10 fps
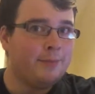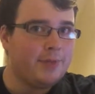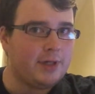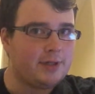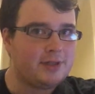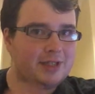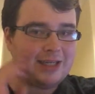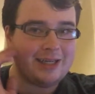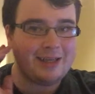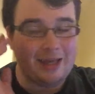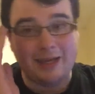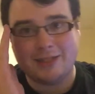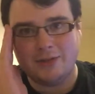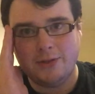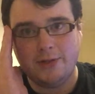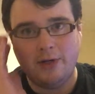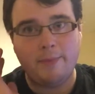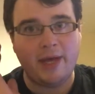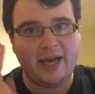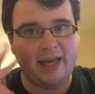But yeah, I saw
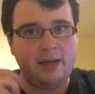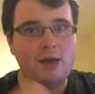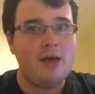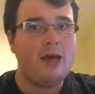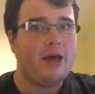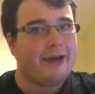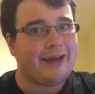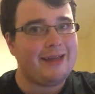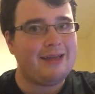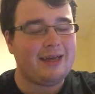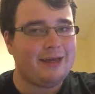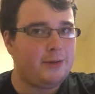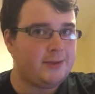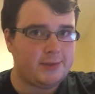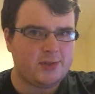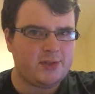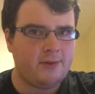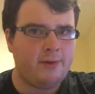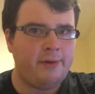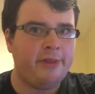Pan, and I also
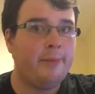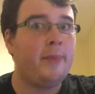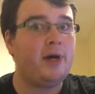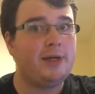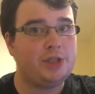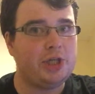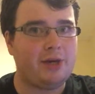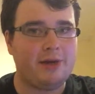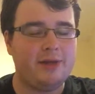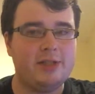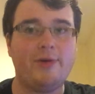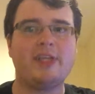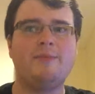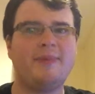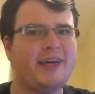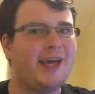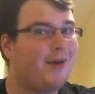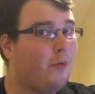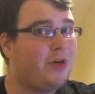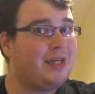saw The Martian, directed by
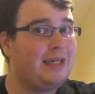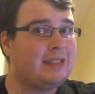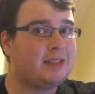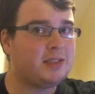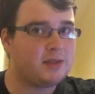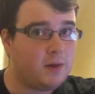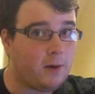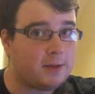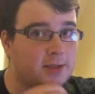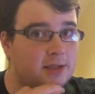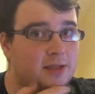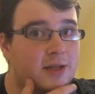Ridley Scott.